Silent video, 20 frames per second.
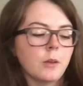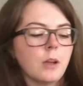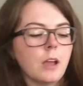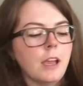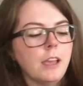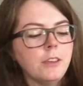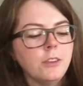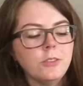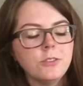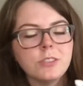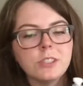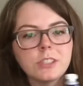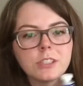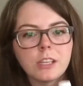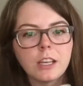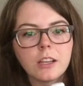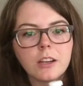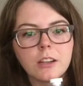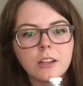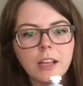I use this
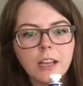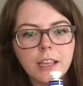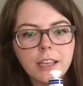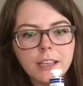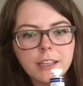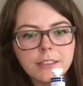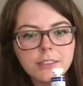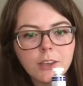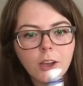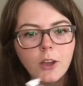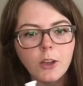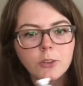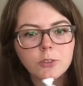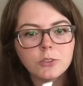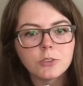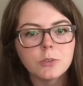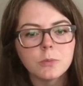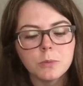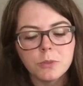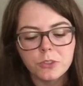color a lot. It's
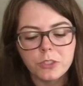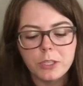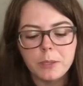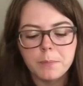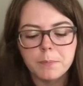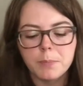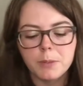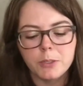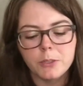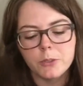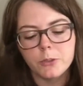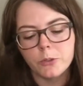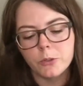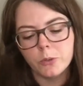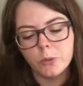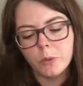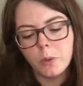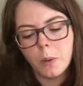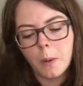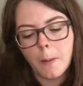Ultramarine
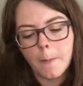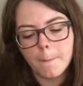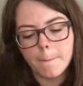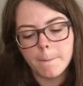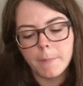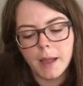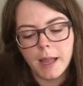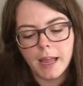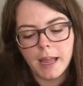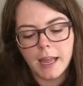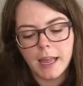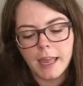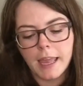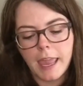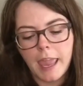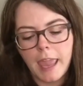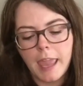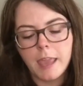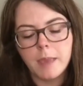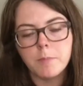Blue by
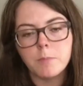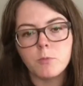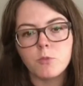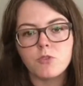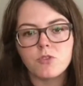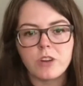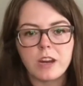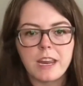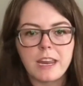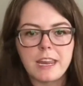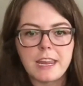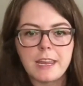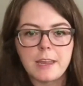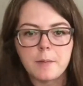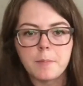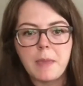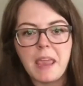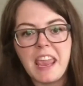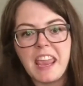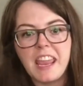M.
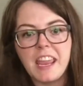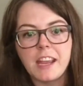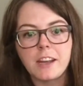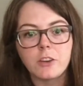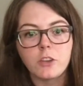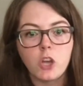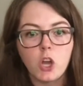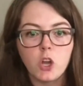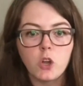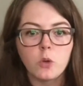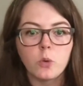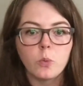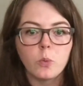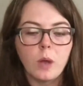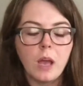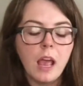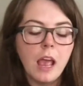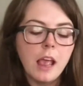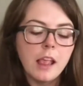Graham & Co.